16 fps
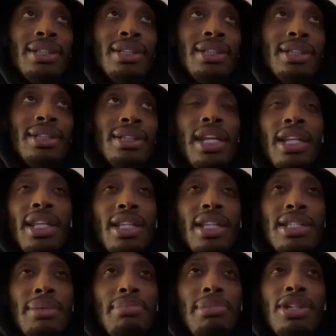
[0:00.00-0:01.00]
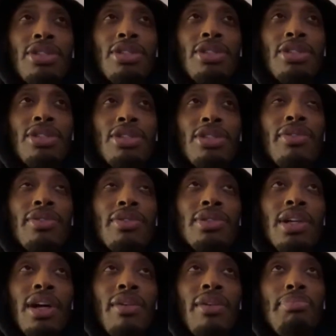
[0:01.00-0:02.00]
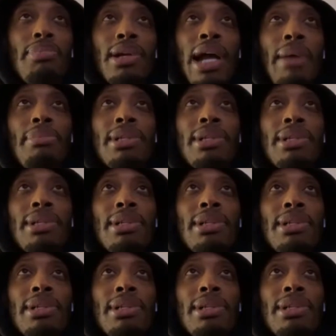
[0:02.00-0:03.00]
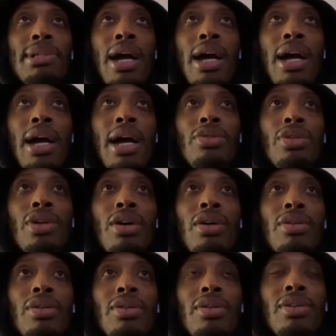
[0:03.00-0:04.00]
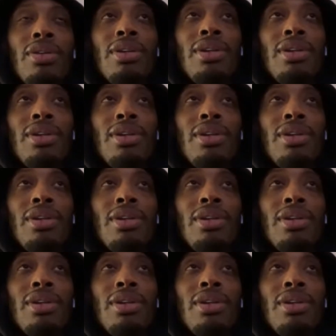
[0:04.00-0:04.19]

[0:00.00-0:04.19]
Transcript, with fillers: say some disrespectful stuff, but I'm the type of guy where, you know,